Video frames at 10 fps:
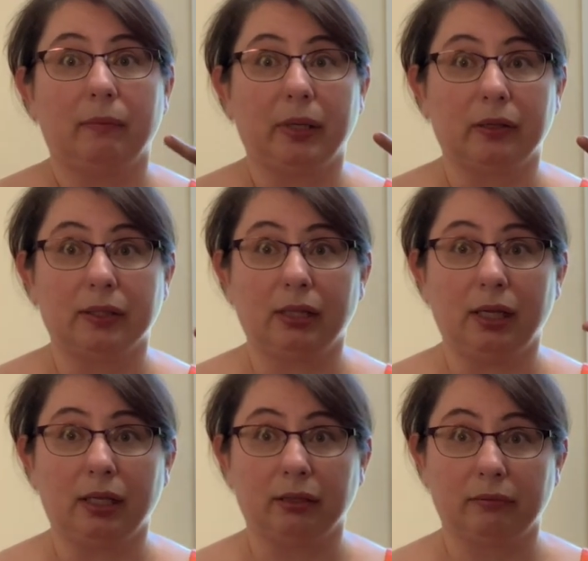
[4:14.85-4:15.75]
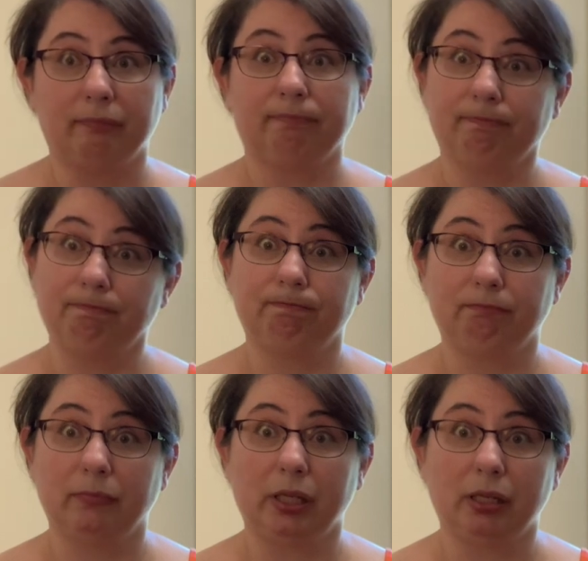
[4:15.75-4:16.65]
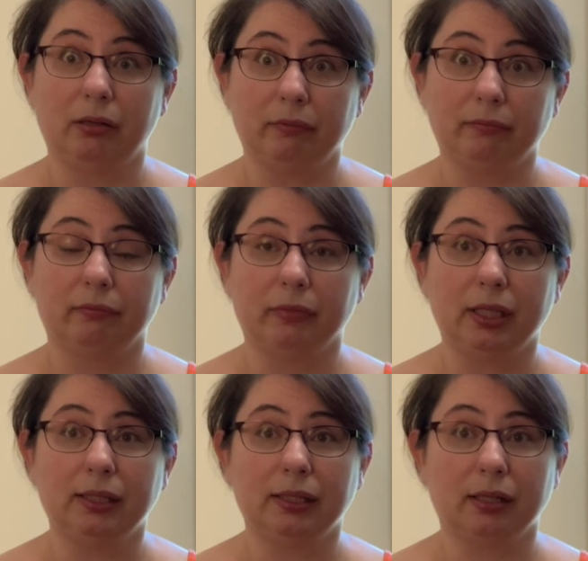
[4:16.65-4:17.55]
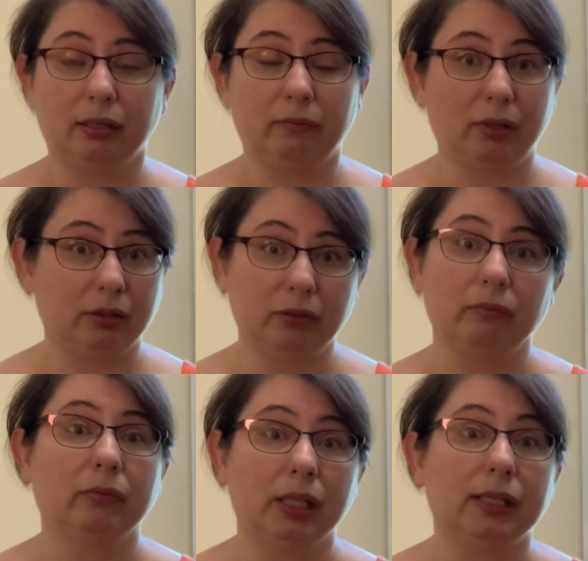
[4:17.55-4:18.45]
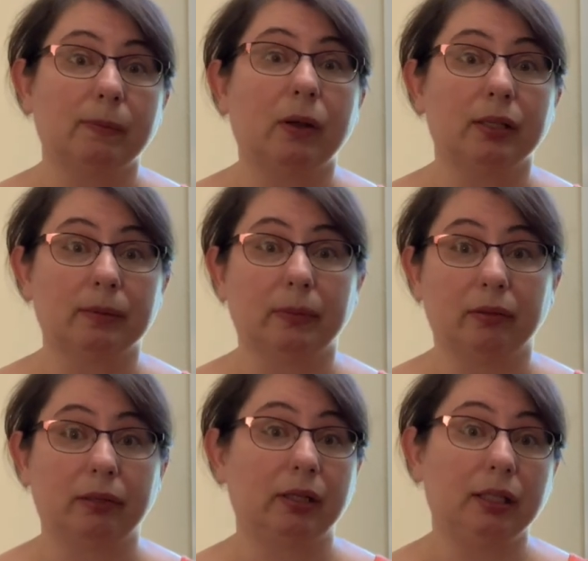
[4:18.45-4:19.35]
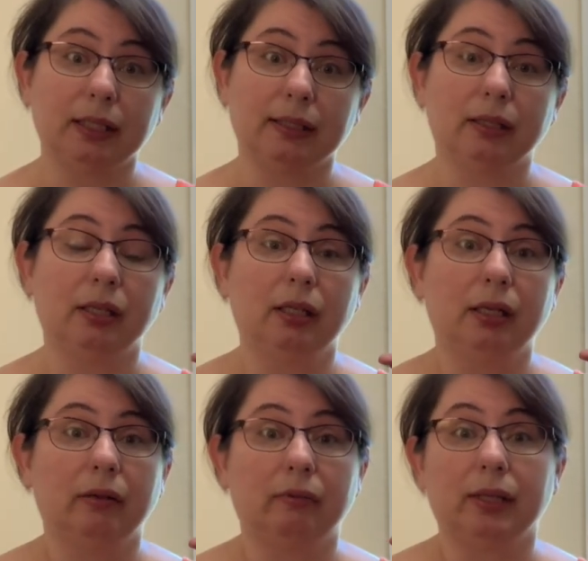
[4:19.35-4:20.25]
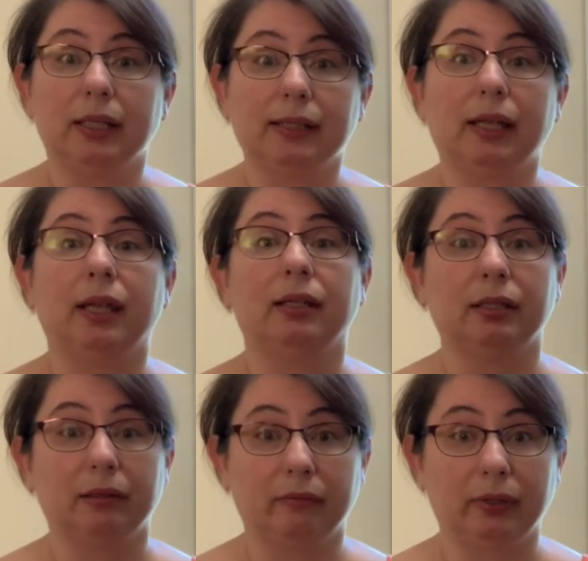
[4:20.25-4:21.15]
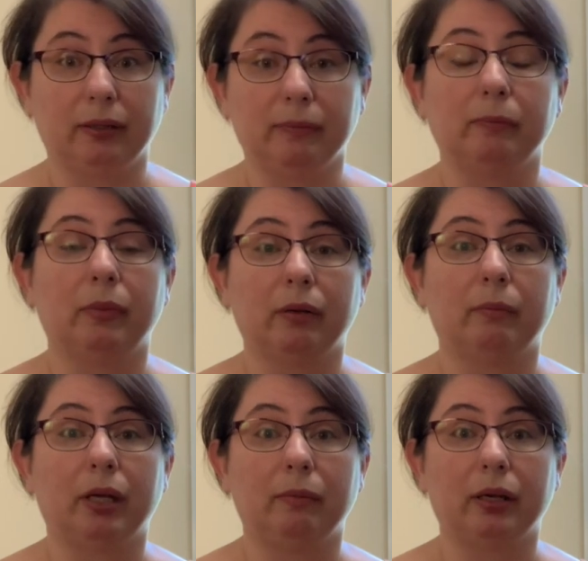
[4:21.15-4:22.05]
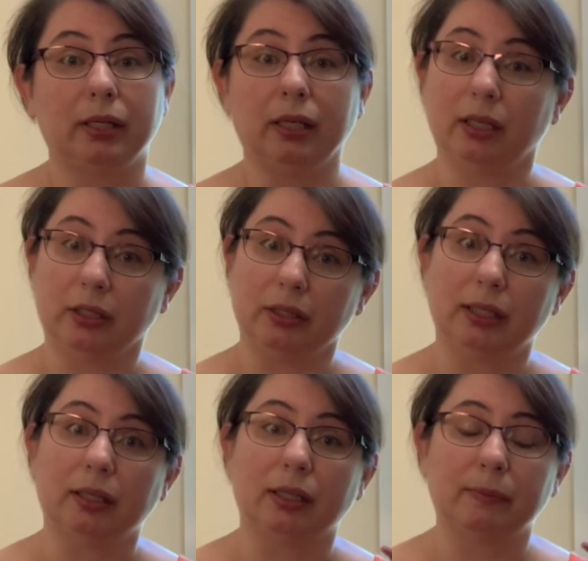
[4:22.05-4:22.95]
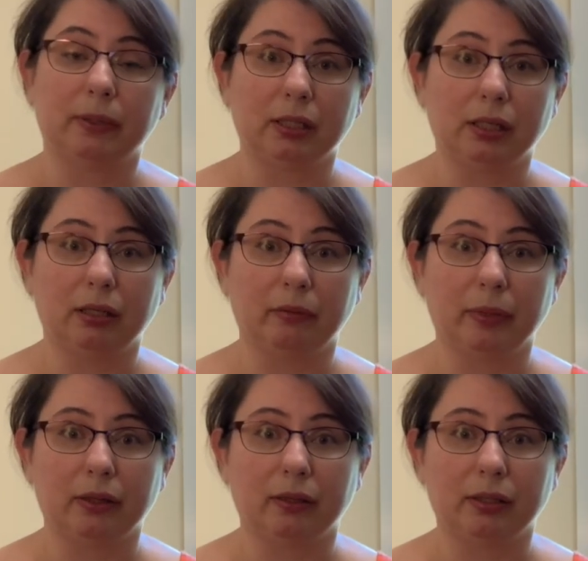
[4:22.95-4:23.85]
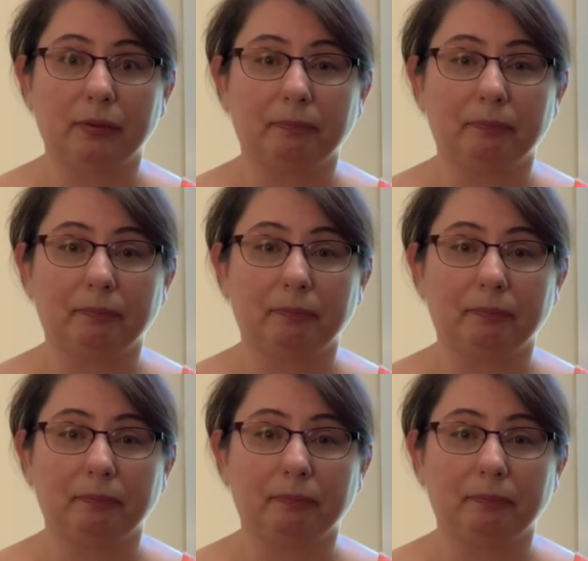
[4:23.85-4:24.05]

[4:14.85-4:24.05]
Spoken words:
Because then, this is kind of what is possible, at least with this hand, with my body, and using this particular method.